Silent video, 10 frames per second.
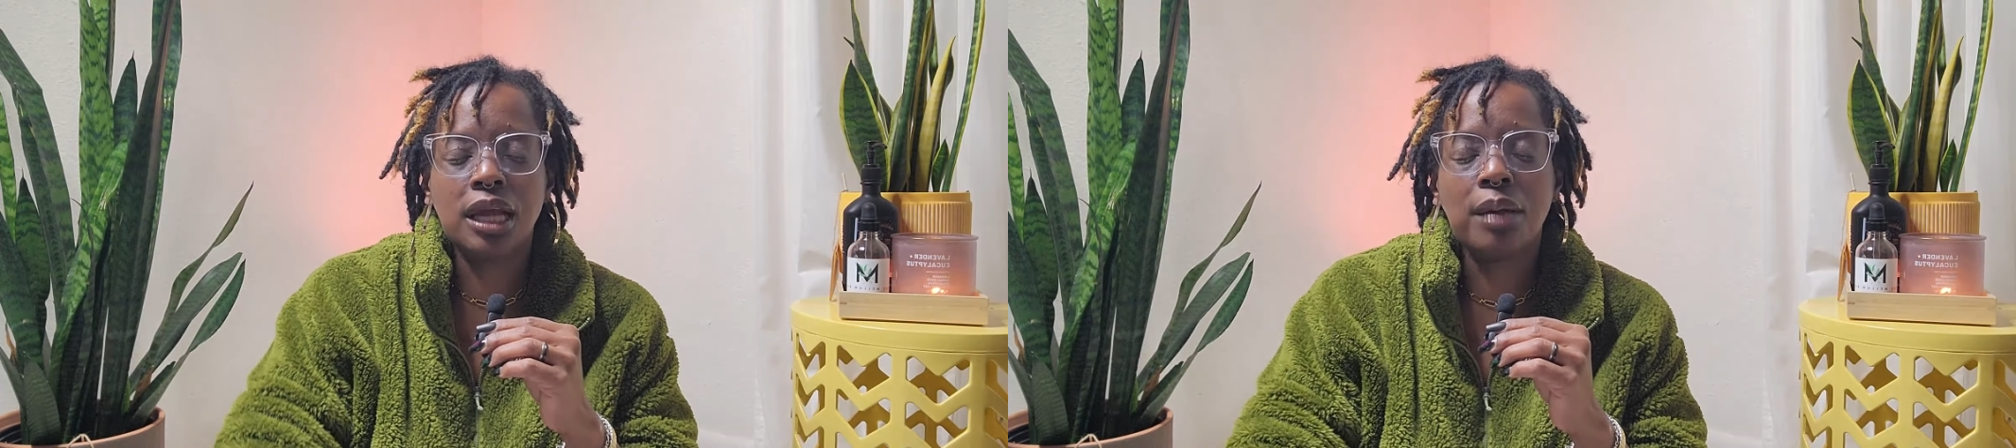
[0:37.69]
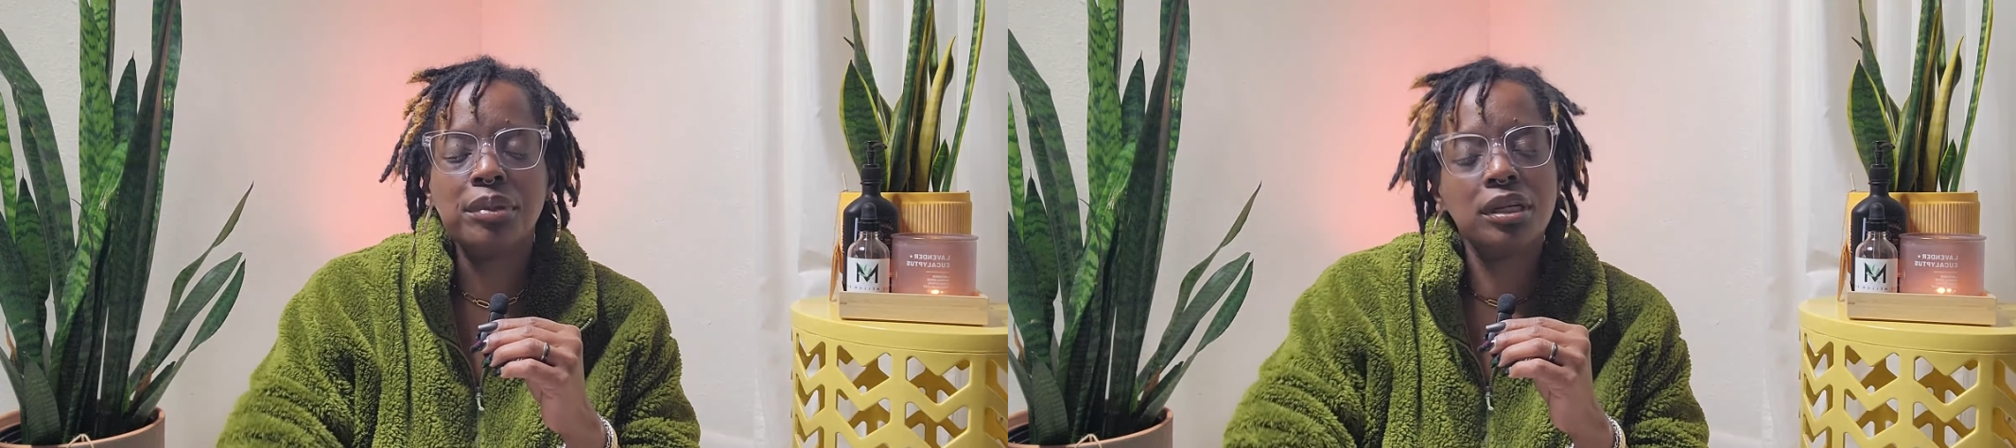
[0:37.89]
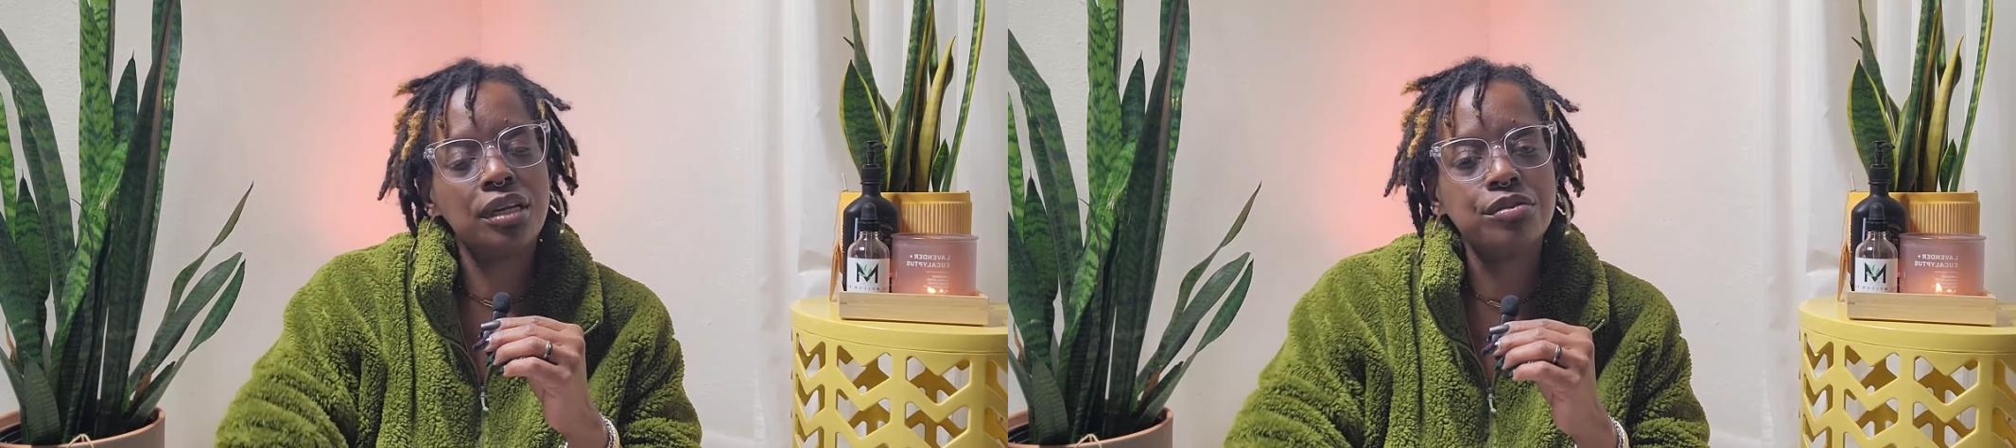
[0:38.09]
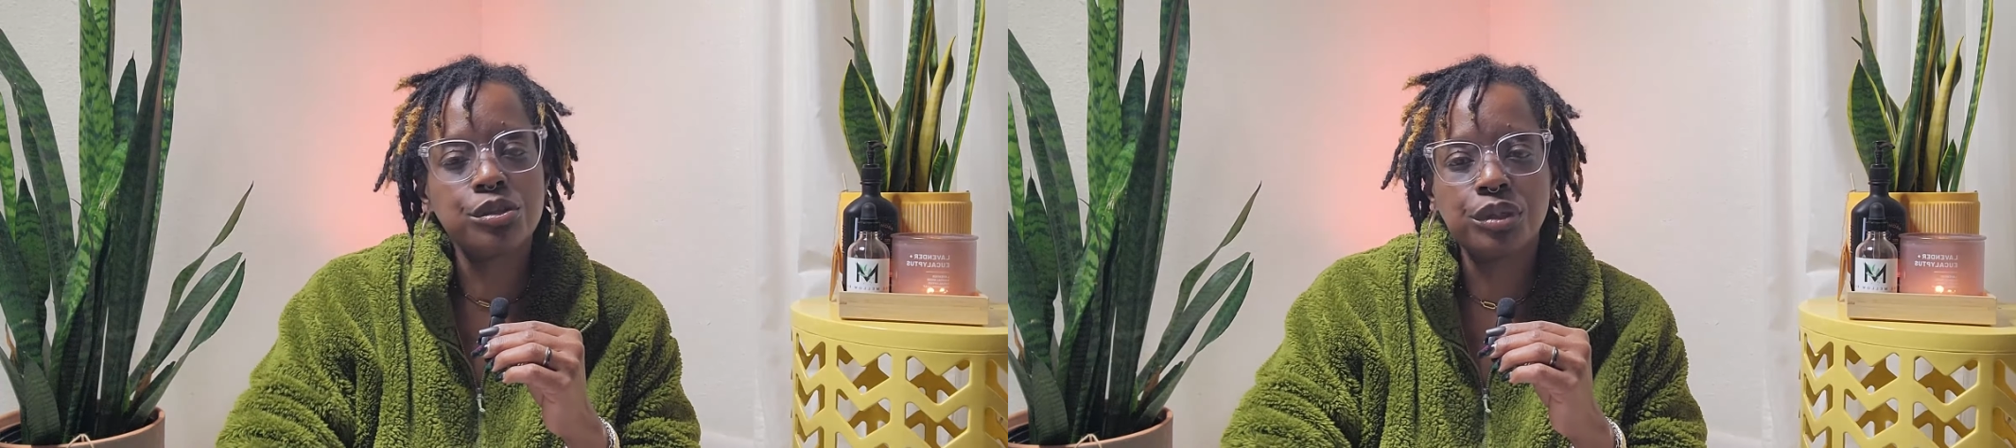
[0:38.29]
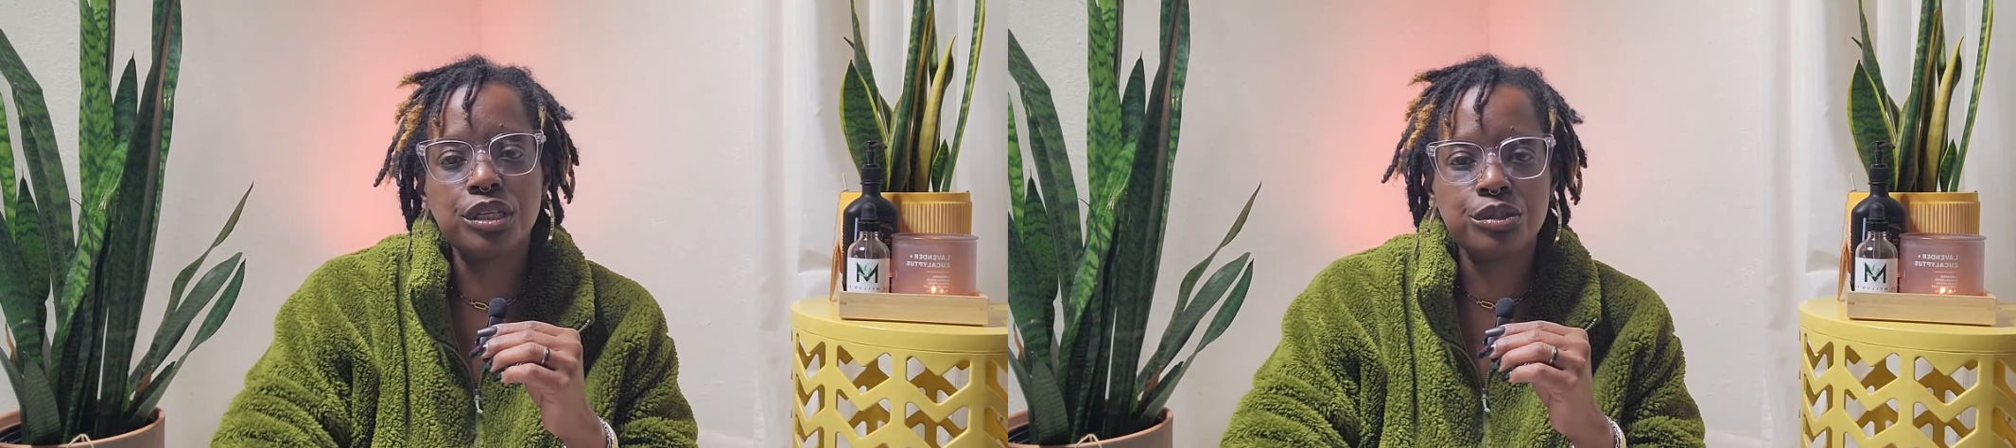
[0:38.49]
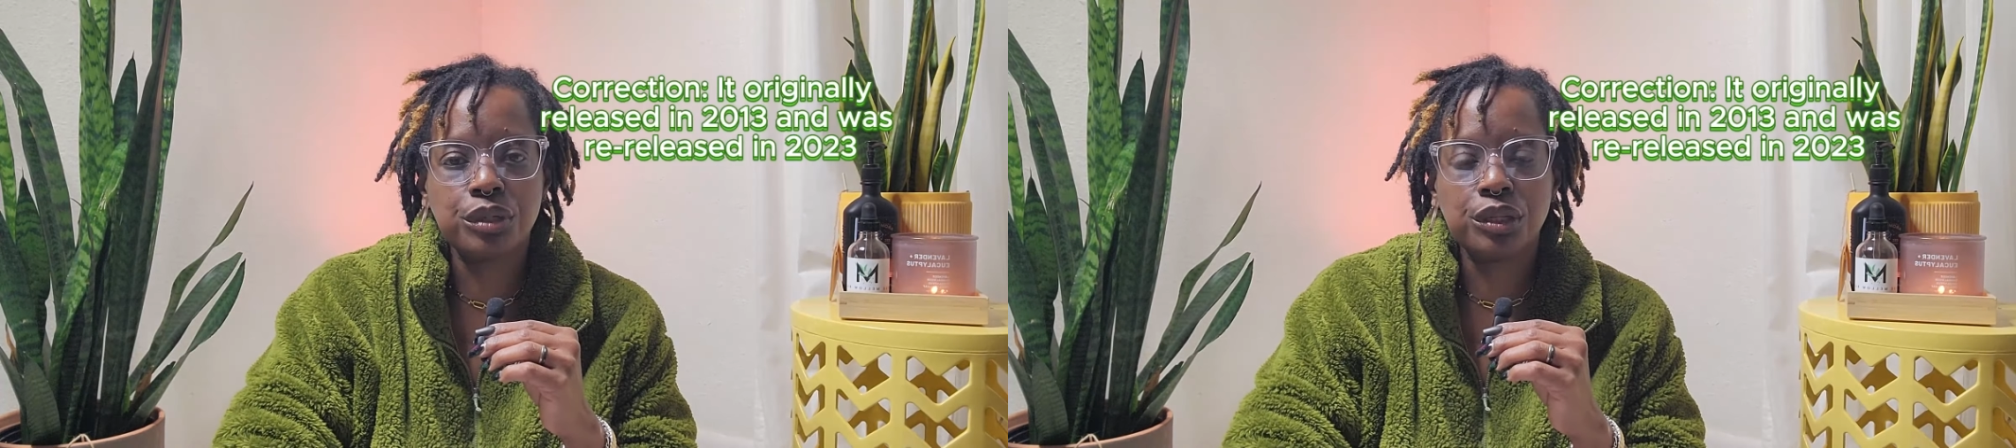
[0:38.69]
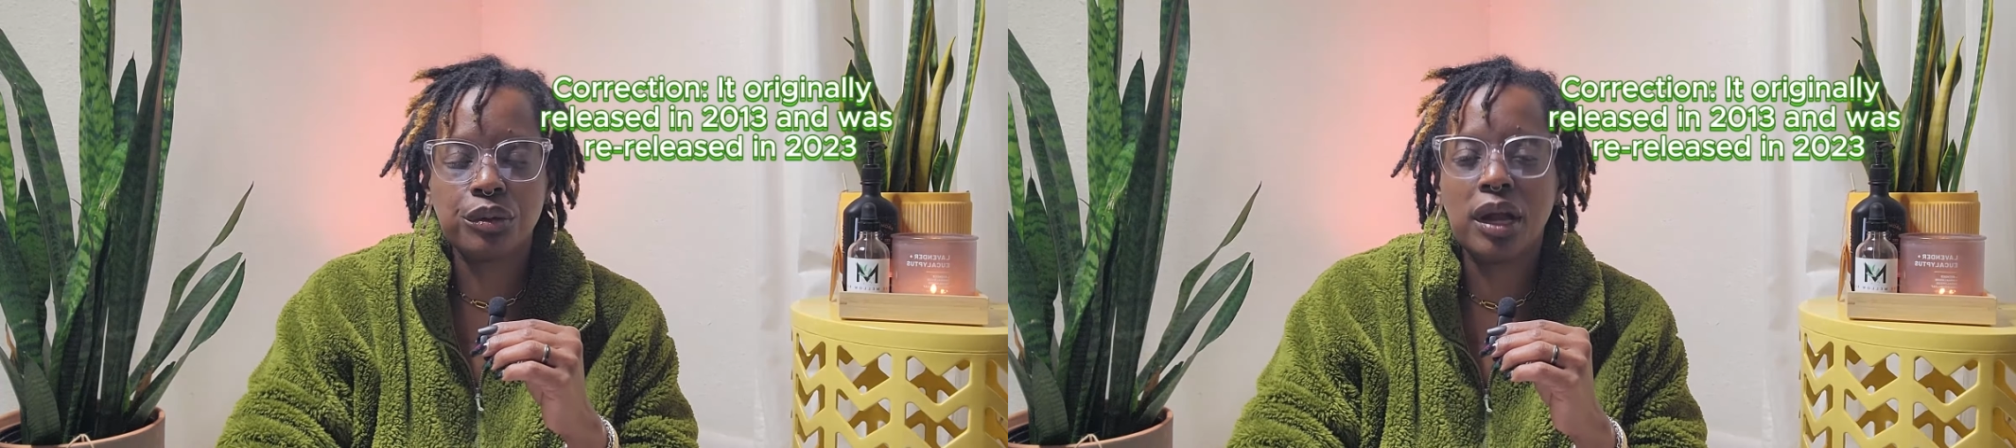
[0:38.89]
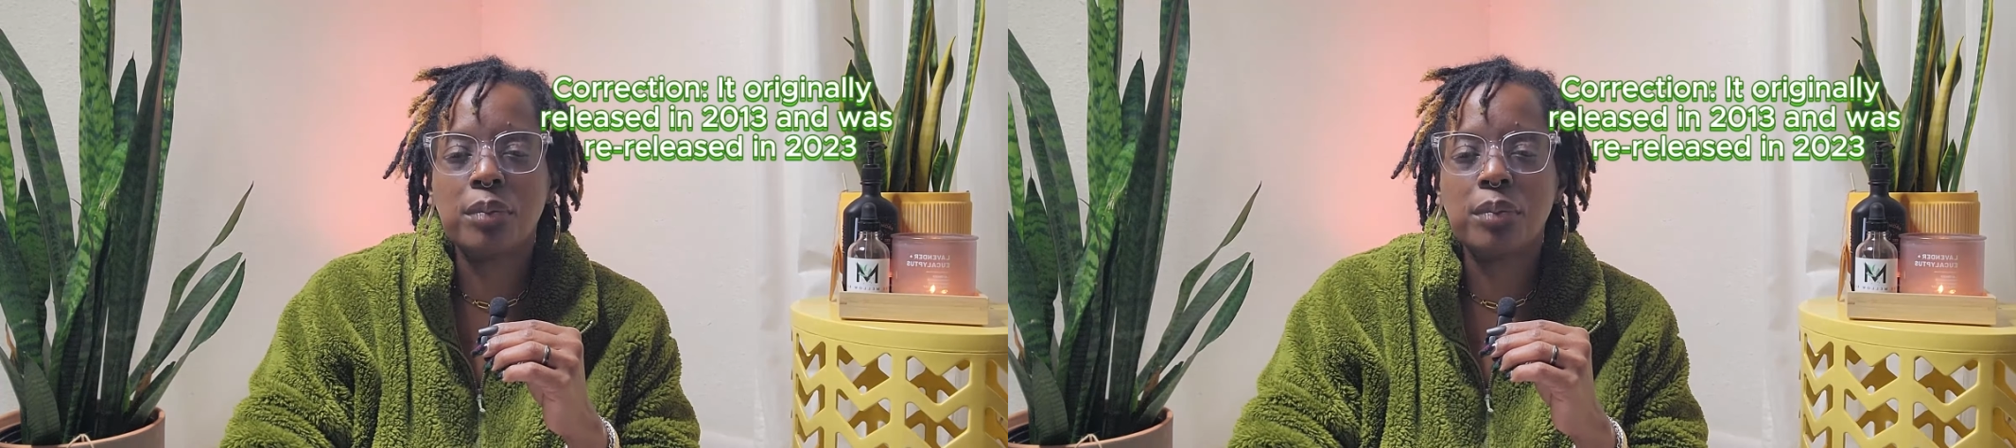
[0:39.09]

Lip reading: I believe, 2023.